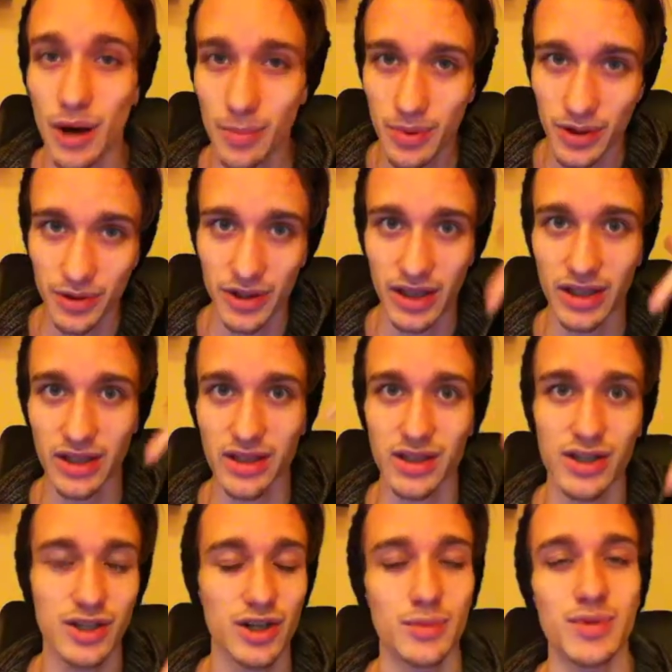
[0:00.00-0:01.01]
I'll put a link in the
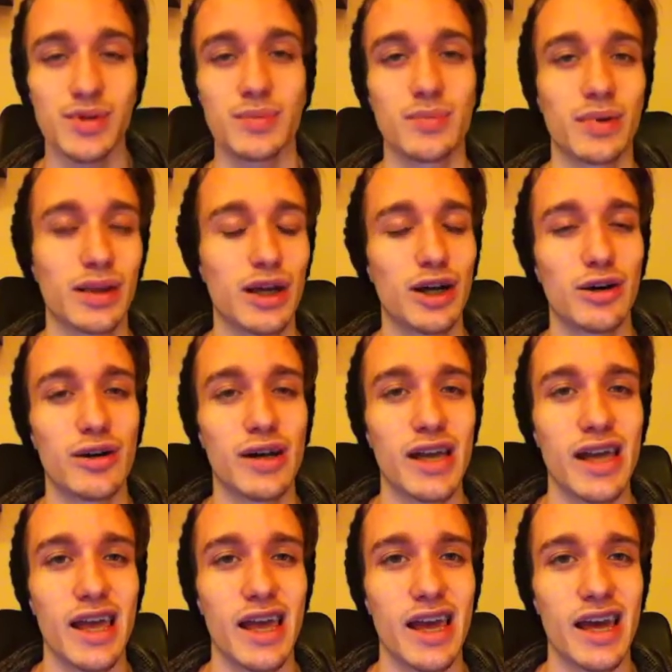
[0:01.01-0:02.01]
description below,
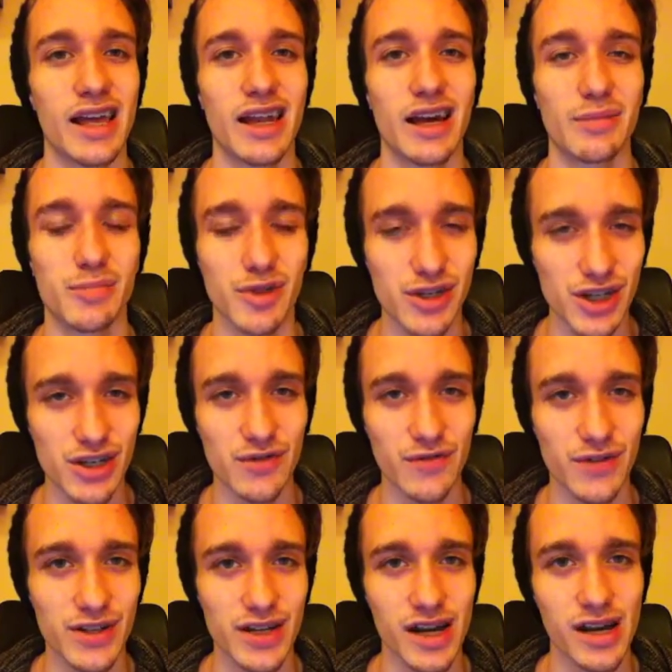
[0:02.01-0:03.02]
and I appreciate you
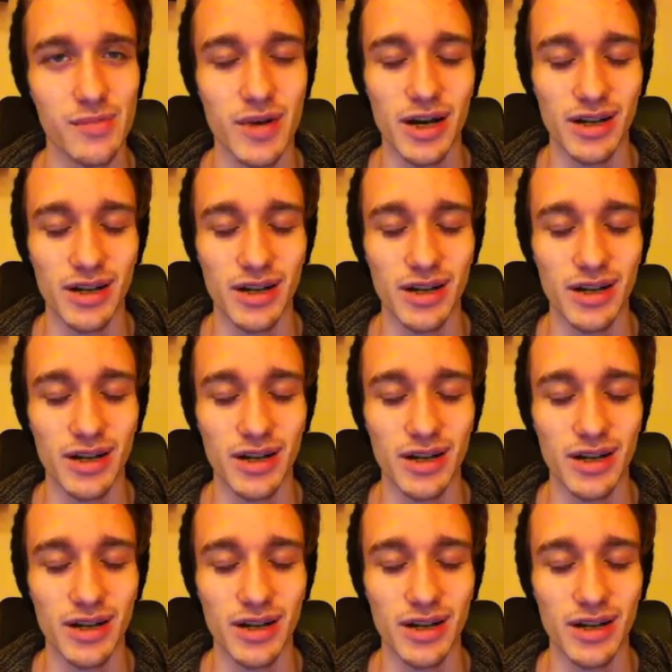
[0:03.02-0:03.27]
for your time.